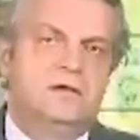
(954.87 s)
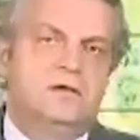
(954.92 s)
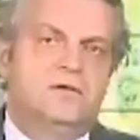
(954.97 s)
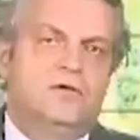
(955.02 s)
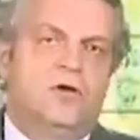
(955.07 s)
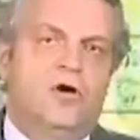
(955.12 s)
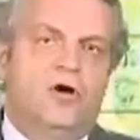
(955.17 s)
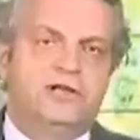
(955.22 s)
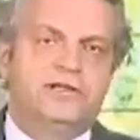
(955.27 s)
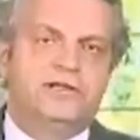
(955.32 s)

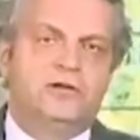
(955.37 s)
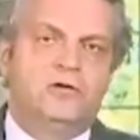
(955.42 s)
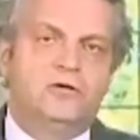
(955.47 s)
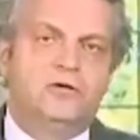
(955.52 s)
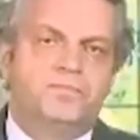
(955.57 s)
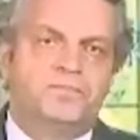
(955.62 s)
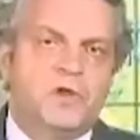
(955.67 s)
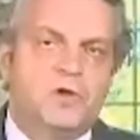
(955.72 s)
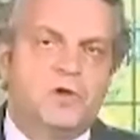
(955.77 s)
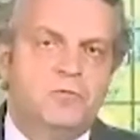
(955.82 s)

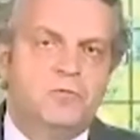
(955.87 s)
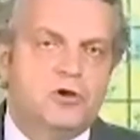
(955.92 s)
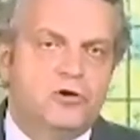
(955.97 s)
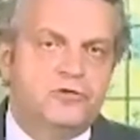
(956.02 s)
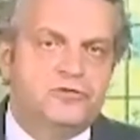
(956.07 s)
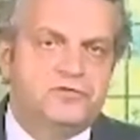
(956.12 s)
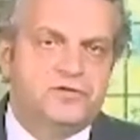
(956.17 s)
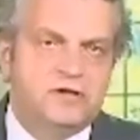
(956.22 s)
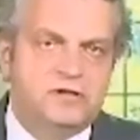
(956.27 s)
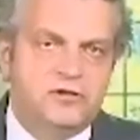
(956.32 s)
Also, we
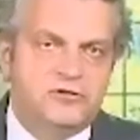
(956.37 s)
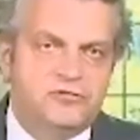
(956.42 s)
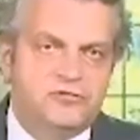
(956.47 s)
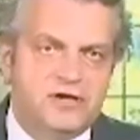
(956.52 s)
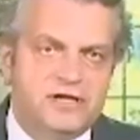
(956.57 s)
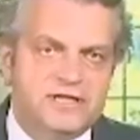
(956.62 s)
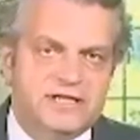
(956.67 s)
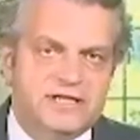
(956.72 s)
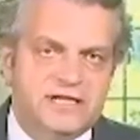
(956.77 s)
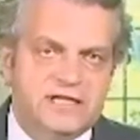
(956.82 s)
continue to
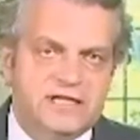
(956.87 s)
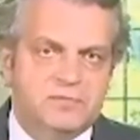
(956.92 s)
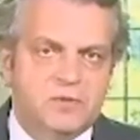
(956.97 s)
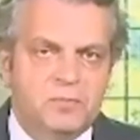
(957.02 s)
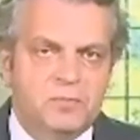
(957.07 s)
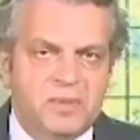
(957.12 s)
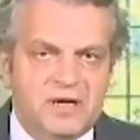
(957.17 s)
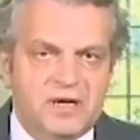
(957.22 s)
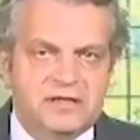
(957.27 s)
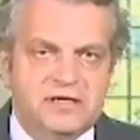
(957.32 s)
access
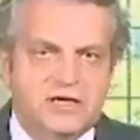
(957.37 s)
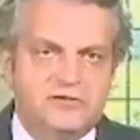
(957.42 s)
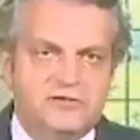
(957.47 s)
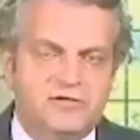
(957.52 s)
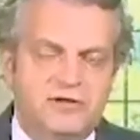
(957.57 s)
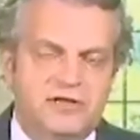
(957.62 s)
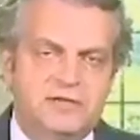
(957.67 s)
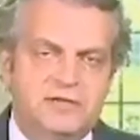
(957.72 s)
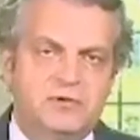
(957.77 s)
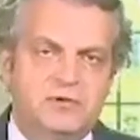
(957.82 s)
mobility and
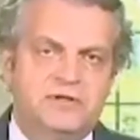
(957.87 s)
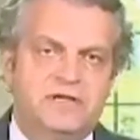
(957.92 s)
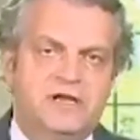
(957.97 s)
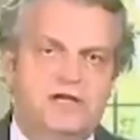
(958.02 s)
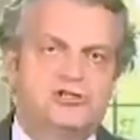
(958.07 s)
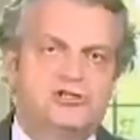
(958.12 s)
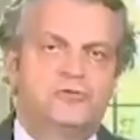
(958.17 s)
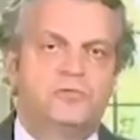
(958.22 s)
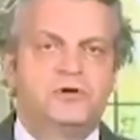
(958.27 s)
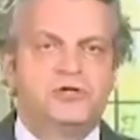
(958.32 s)

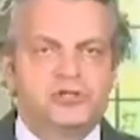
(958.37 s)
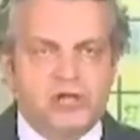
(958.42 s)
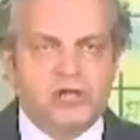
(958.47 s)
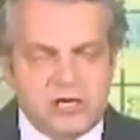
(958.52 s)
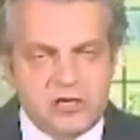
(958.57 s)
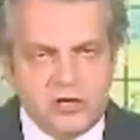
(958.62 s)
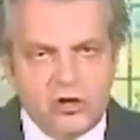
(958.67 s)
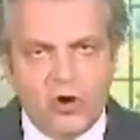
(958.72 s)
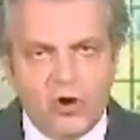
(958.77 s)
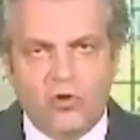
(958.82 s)
transportation, which I
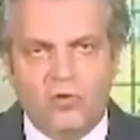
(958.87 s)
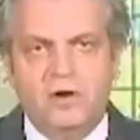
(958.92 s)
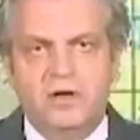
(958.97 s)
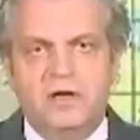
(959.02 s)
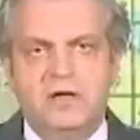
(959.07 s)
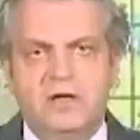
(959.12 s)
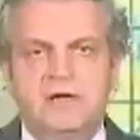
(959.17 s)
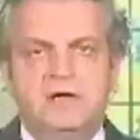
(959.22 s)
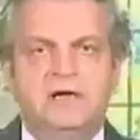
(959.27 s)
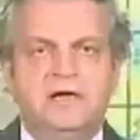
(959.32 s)
know
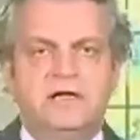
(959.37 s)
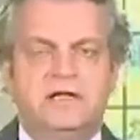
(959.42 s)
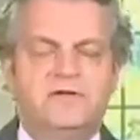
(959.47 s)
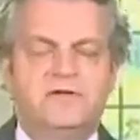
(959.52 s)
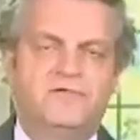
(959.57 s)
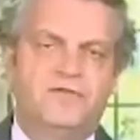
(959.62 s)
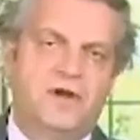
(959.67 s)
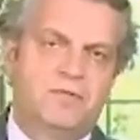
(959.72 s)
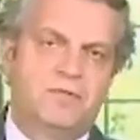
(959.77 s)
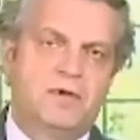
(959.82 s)
is a
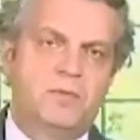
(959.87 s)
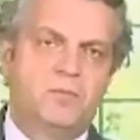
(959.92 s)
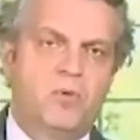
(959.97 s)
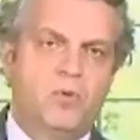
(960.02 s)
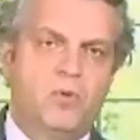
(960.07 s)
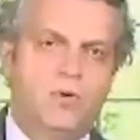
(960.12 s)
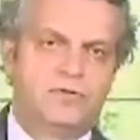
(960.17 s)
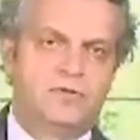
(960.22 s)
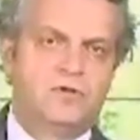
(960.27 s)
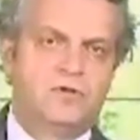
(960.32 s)
very
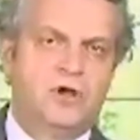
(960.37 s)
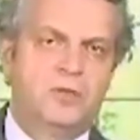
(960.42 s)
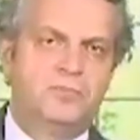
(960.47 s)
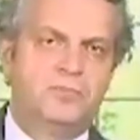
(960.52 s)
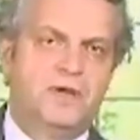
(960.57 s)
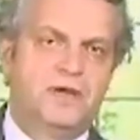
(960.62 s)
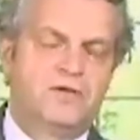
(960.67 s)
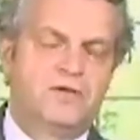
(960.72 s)
important topic